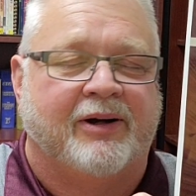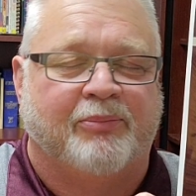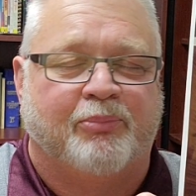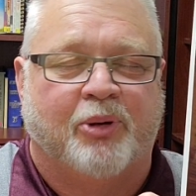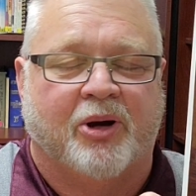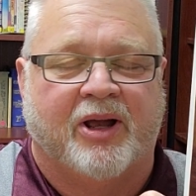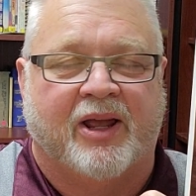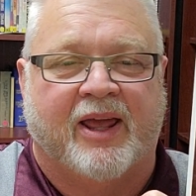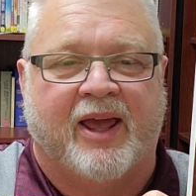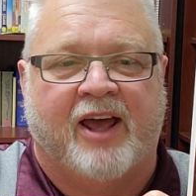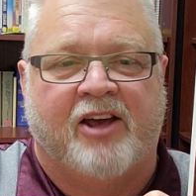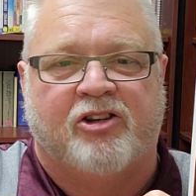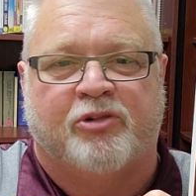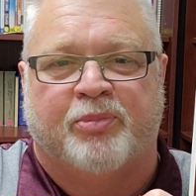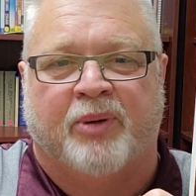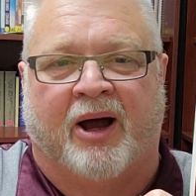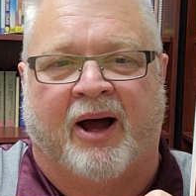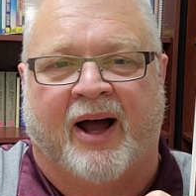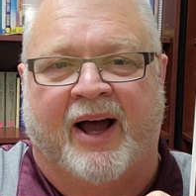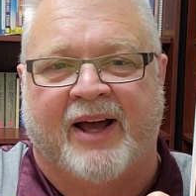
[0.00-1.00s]
bookcase
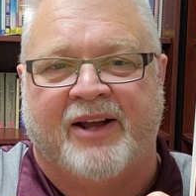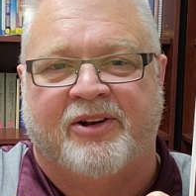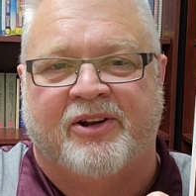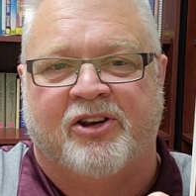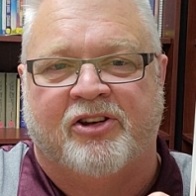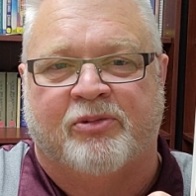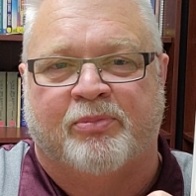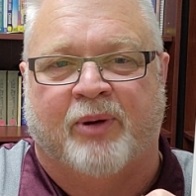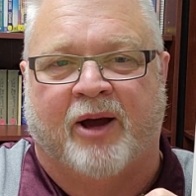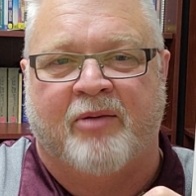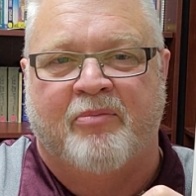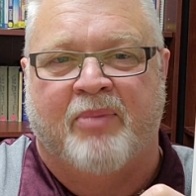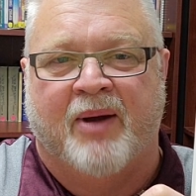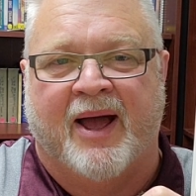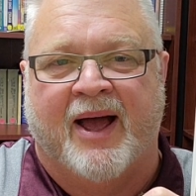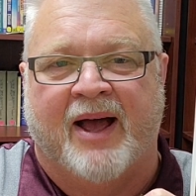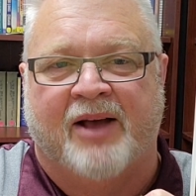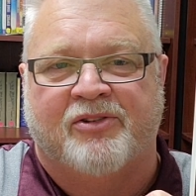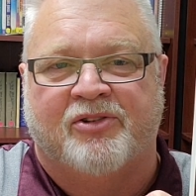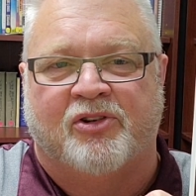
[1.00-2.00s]
behind us by
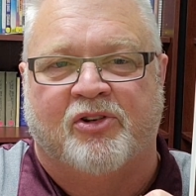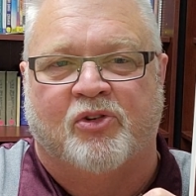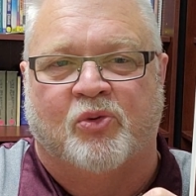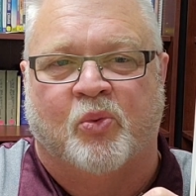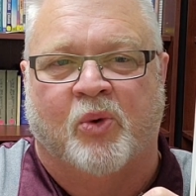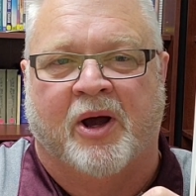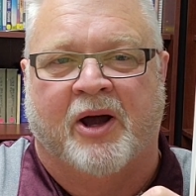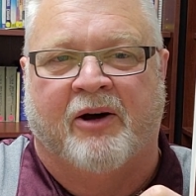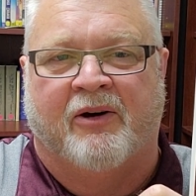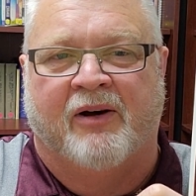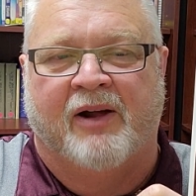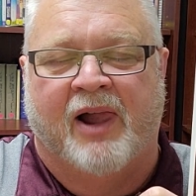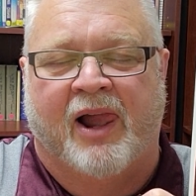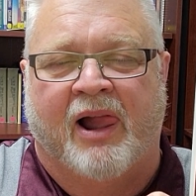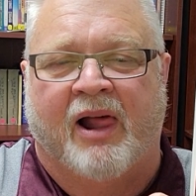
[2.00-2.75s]
Bass as well.